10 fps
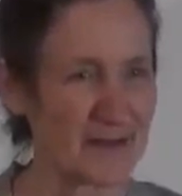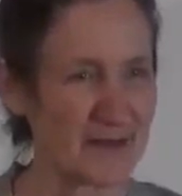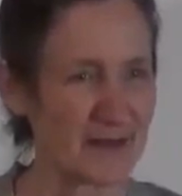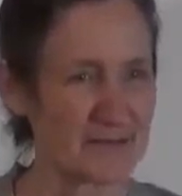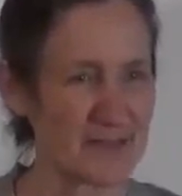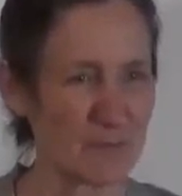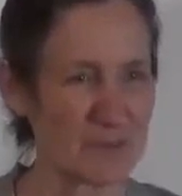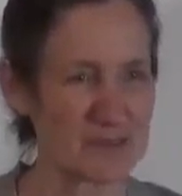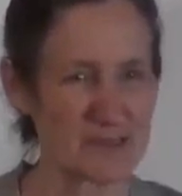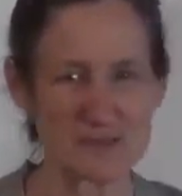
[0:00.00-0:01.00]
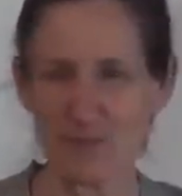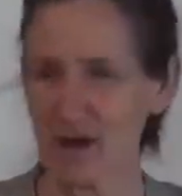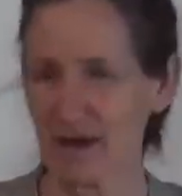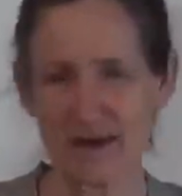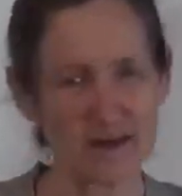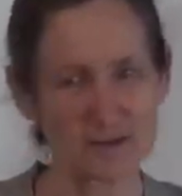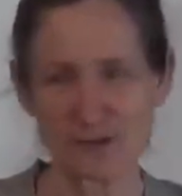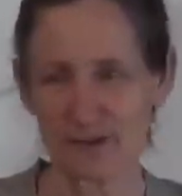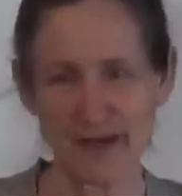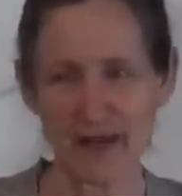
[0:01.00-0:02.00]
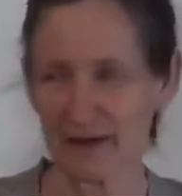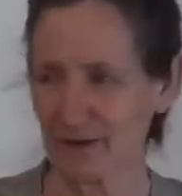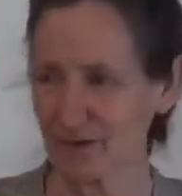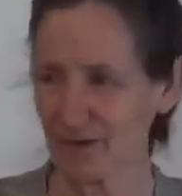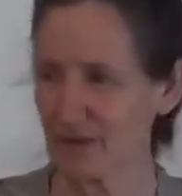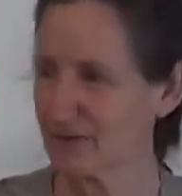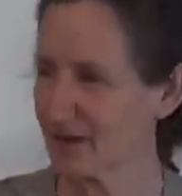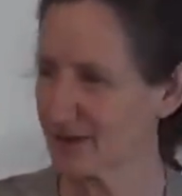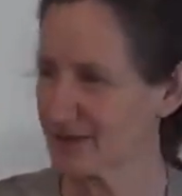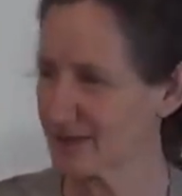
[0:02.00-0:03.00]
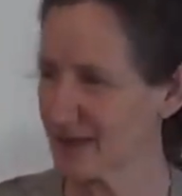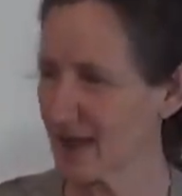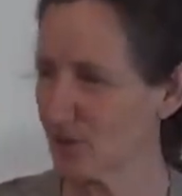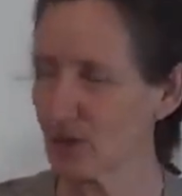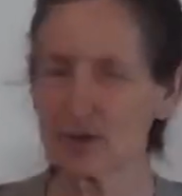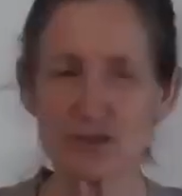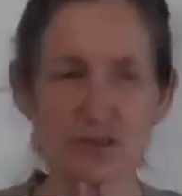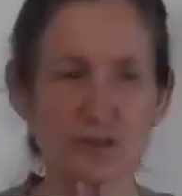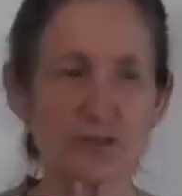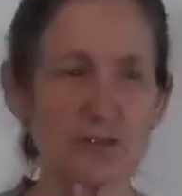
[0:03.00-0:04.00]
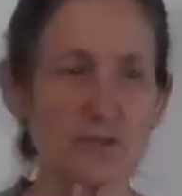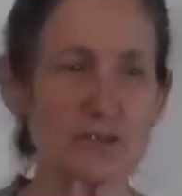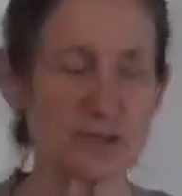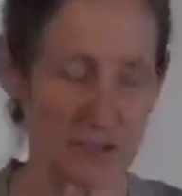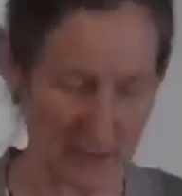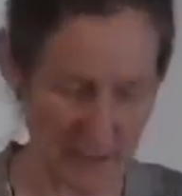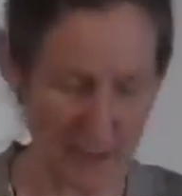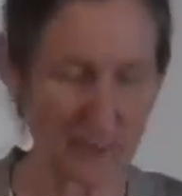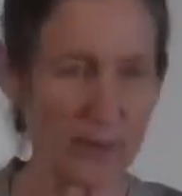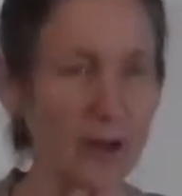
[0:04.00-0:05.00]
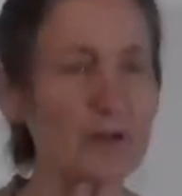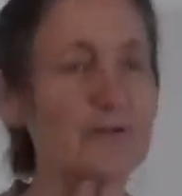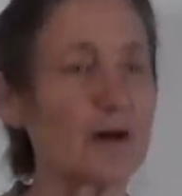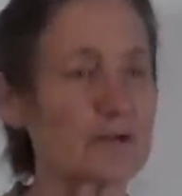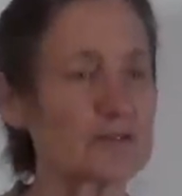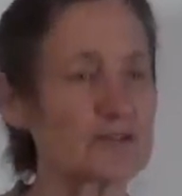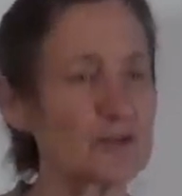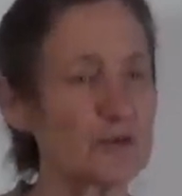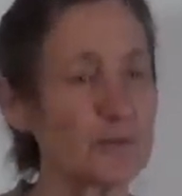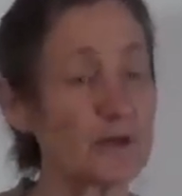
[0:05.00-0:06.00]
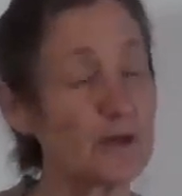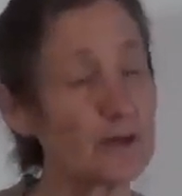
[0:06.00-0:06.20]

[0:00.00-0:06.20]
Now, if someone says, my gut couldn't handle 3 of those a day, what you can do is you can get a bowl of hot soup,